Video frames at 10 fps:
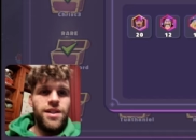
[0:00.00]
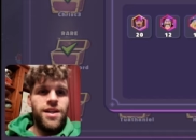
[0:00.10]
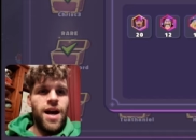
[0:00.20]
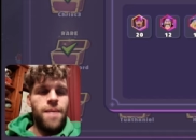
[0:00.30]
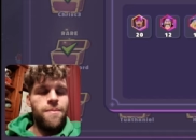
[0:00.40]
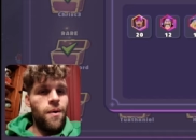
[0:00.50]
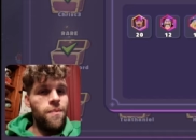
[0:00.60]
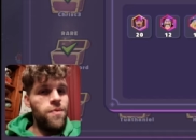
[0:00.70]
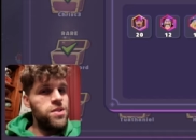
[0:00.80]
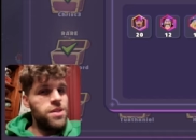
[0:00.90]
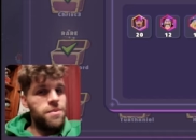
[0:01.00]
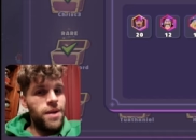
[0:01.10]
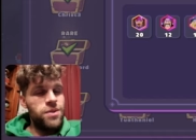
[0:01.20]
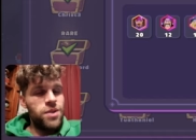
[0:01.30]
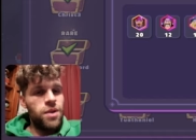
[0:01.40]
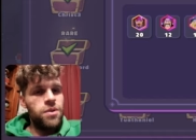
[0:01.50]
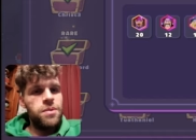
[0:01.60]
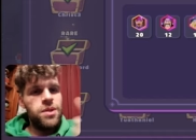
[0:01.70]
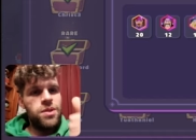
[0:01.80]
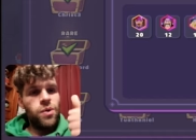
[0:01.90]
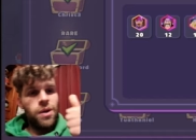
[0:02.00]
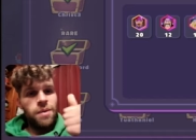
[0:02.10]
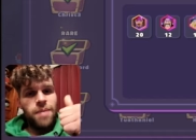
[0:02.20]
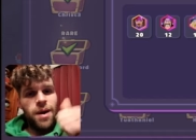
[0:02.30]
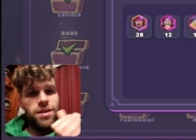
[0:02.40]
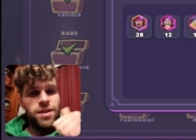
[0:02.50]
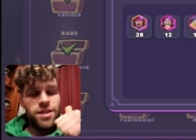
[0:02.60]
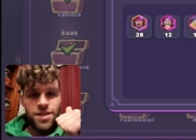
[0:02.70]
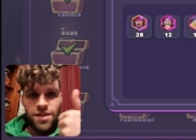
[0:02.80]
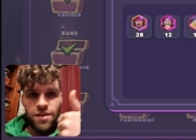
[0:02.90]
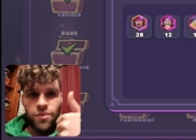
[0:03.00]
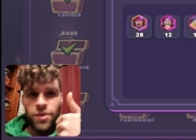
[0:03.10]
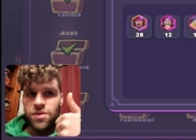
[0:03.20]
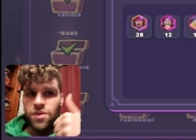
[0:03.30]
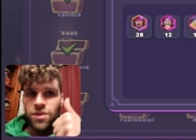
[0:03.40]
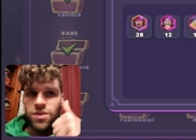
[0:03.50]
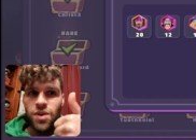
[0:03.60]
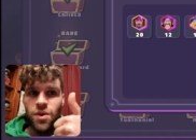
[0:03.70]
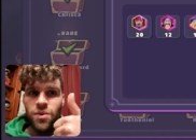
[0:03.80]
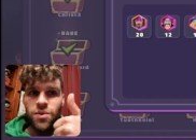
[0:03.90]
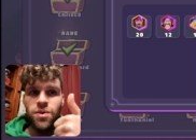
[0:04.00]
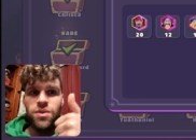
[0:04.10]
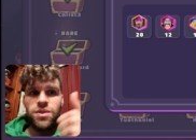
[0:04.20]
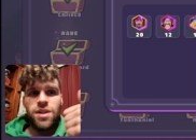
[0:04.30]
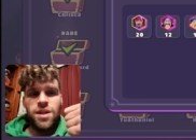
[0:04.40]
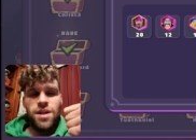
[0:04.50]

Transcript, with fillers: Um, on those are the main ones I'm only talking about whether it's got stone or not,